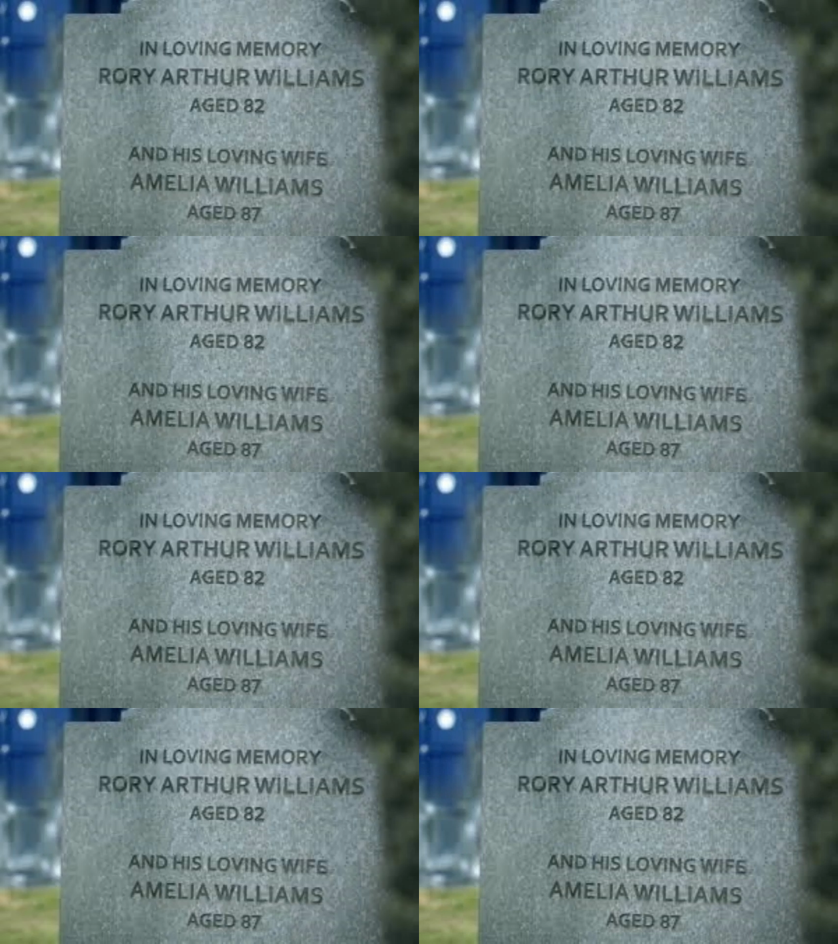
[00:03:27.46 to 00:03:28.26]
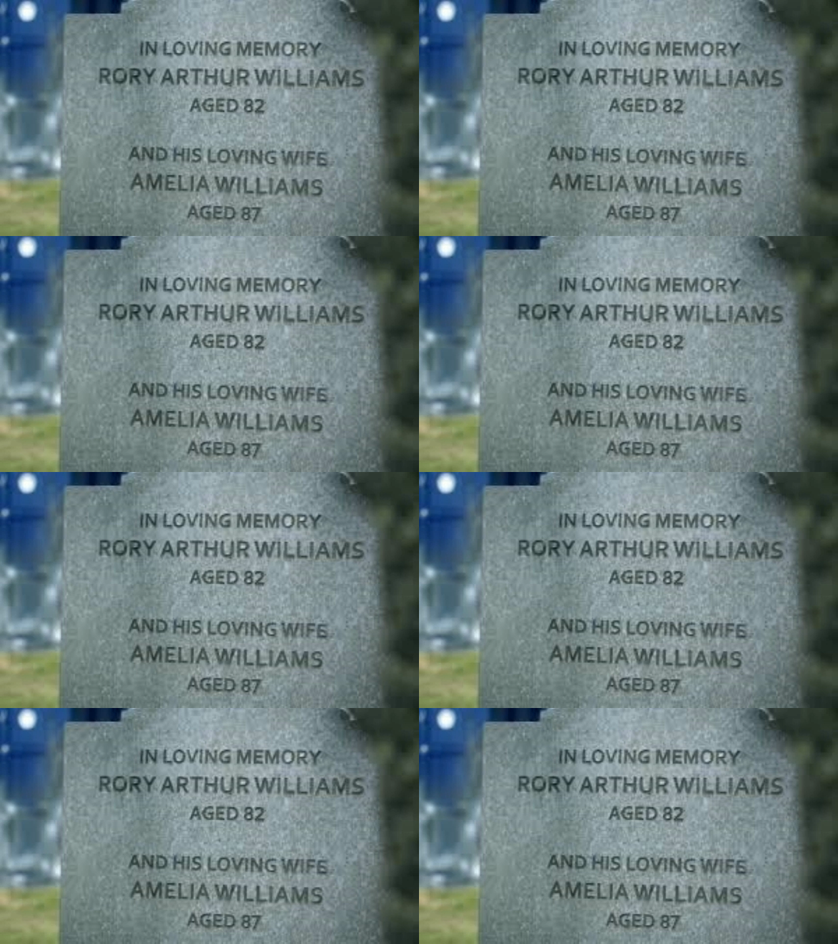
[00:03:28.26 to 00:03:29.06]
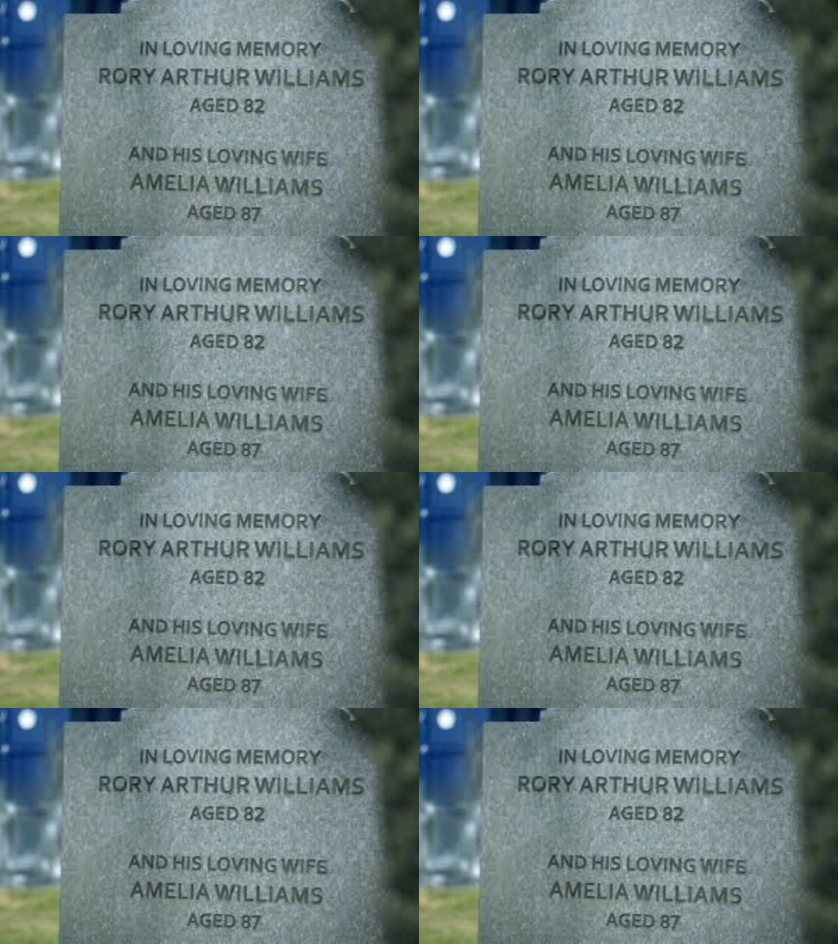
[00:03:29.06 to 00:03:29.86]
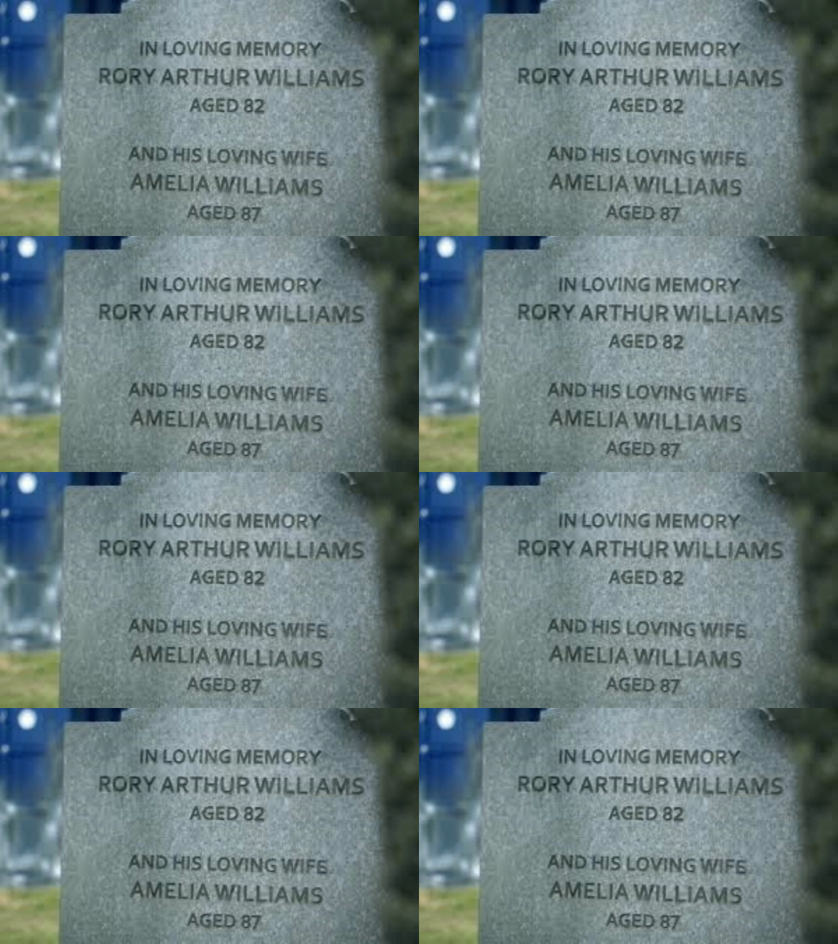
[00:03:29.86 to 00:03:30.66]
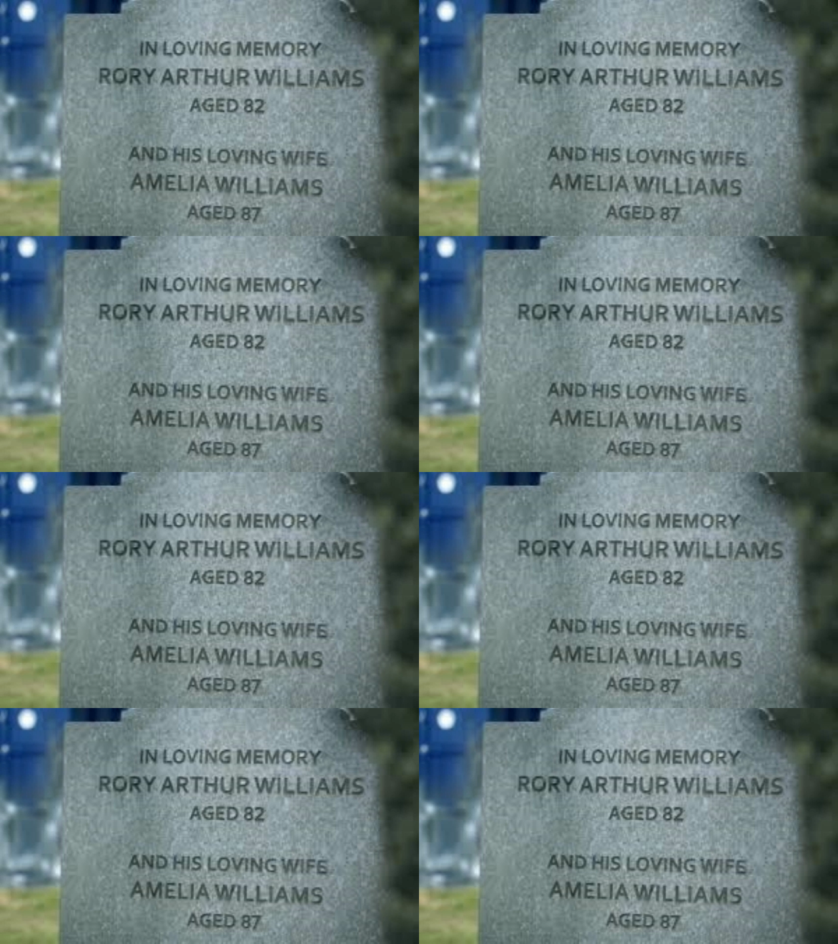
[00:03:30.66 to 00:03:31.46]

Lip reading: (no speaker visible)